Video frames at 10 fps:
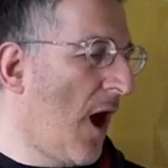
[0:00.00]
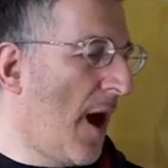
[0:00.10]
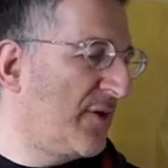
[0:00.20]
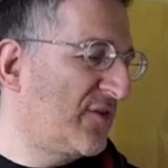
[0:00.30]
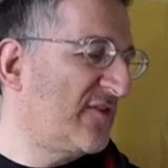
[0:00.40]

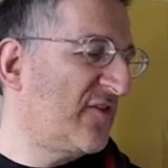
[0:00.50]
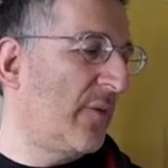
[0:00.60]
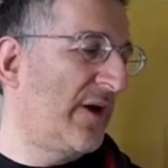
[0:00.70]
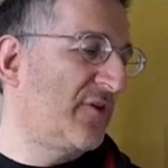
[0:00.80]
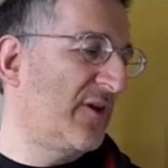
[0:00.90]
I protested
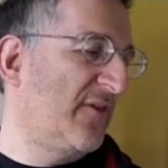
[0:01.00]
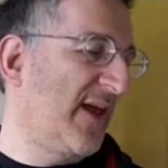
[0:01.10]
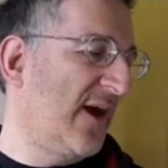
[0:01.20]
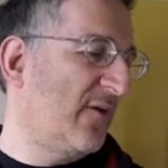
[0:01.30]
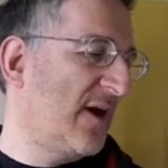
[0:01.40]
my dread of
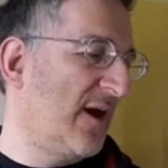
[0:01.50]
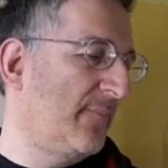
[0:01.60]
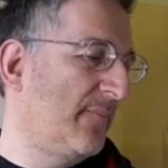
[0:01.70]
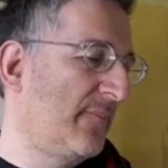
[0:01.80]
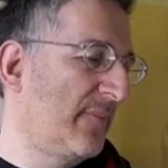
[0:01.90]
the outcome.
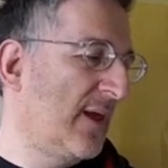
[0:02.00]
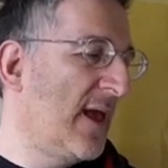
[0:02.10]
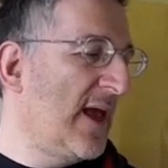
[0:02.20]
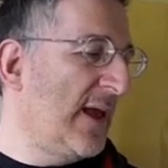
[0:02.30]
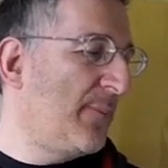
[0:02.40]

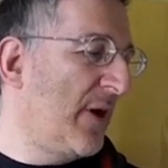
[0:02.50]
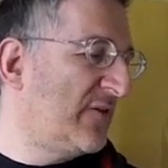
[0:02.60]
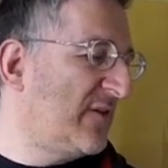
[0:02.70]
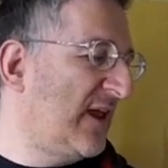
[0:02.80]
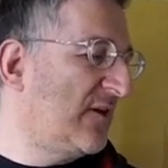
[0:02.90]
He
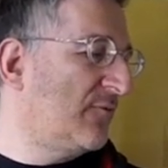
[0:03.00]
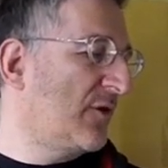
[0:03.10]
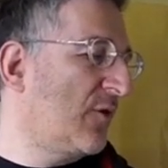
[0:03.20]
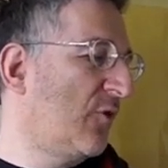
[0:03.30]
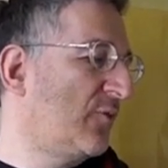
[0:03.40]
purred that he could
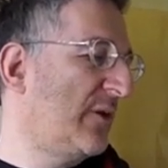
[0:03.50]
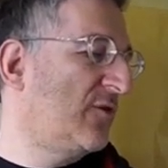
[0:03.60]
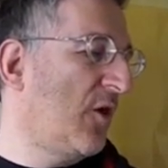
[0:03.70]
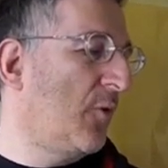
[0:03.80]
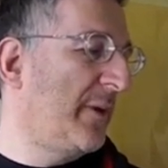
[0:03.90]
record with
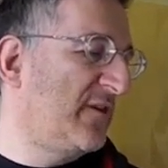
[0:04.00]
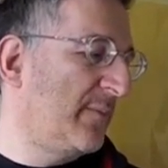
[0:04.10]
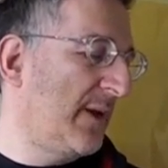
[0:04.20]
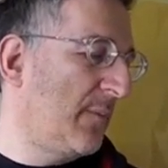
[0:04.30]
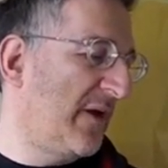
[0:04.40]
Dolby to
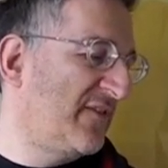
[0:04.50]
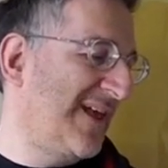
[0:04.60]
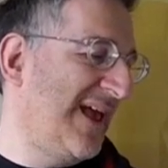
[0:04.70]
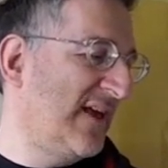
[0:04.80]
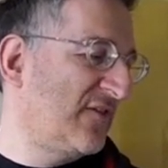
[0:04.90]
minimise the
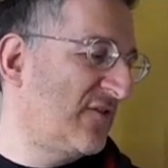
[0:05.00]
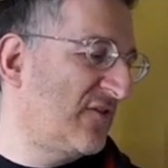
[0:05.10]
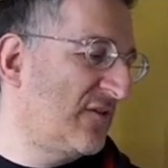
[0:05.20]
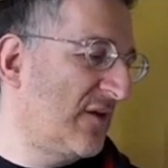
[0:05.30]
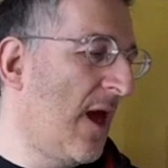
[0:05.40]

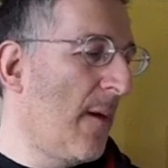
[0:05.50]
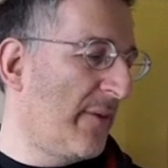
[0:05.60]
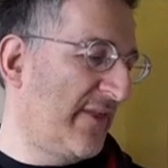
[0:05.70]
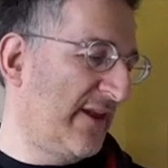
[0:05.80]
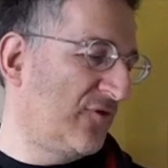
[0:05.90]
hiss,
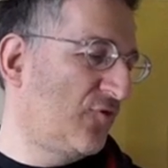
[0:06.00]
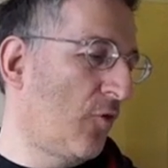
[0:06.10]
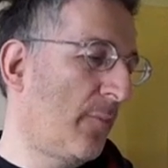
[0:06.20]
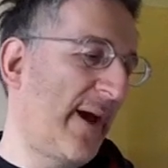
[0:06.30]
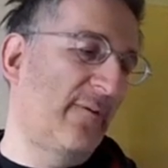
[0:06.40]
but that its
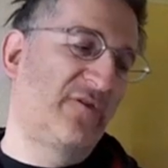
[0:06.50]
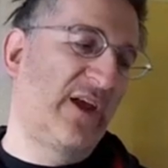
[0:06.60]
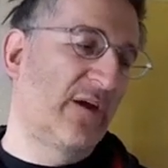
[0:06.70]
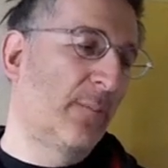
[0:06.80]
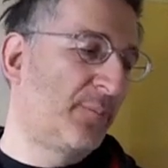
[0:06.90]
drawback was
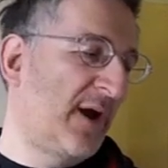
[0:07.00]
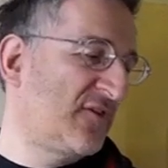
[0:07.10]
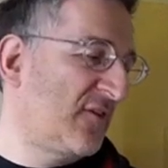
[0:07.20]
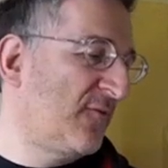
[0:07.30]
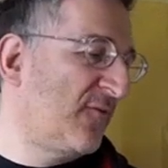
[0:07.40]
it
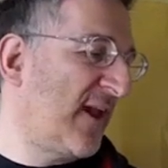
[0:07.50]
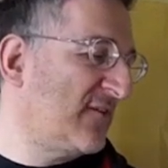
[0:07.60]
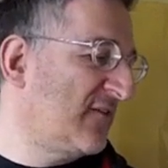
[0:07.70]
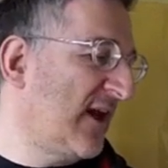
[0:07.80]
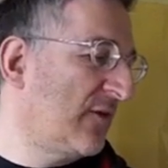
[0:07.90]
compressed and
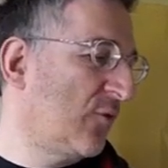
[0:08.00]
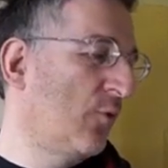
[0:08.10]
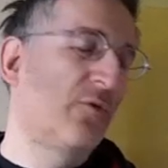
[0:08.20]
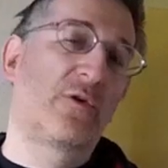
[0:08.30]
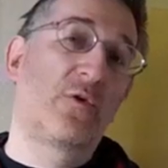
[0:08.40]
flattened out
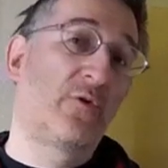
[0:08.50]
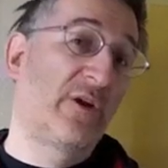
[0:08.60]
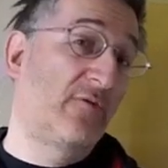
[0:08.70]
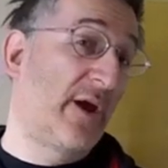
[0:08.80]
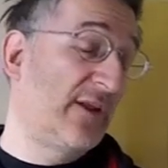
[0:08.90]
all the
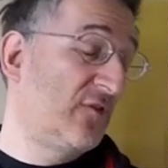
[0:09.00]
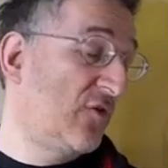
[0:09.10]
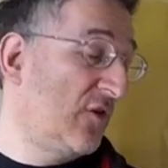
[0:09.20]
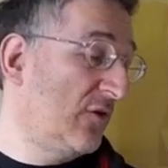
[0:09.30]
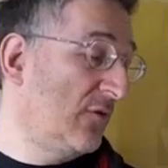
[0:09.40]
recorded
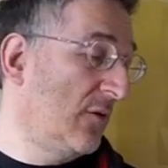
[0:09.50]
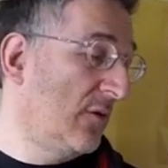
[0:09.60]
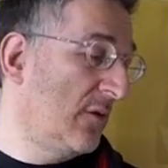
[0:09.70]
range too.